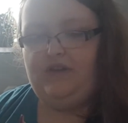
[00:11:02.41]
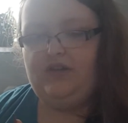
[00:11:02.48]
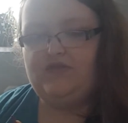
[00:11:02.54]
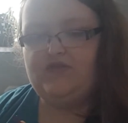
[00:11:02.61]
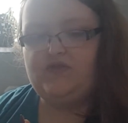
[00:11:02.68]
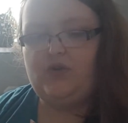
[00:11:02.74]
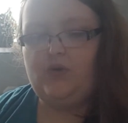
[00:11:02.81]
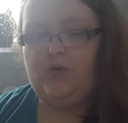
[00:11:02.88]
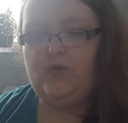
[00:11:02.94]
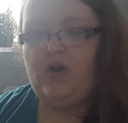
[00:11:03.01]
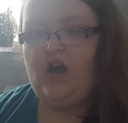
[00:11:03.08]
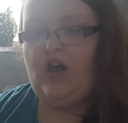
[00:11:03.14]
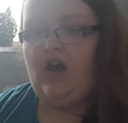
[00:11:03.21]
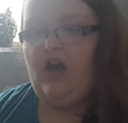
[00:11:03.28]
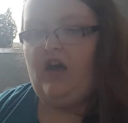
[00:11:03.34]
So
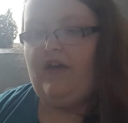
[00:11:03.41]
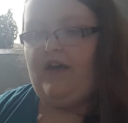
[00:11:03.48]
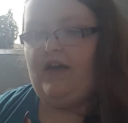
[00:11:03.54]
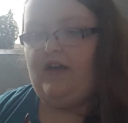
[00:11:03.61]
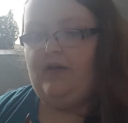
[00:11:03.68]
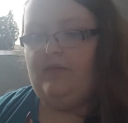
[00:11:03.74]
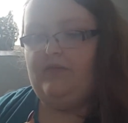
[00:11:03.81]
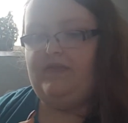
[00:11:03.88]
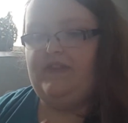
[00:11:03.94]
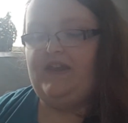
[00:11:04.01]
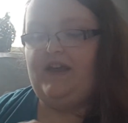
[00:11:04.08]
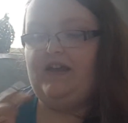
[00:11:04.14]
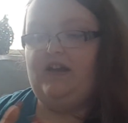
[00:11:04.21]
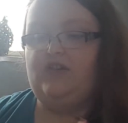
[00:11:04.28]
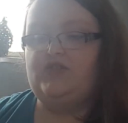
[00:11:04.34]

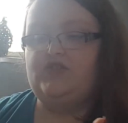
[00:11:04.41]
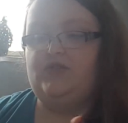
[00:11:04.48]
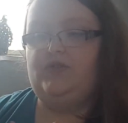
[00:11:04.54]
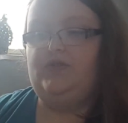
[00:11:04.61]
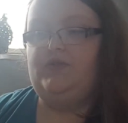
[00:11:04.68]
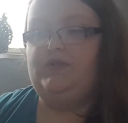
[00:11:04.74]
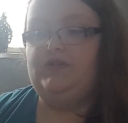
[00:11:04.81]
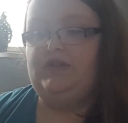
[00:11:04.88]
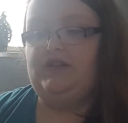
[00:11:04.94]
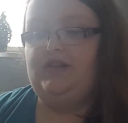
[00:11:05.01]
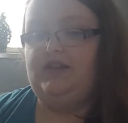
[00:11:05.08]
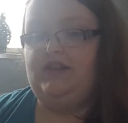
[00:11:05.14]
then I'll show you the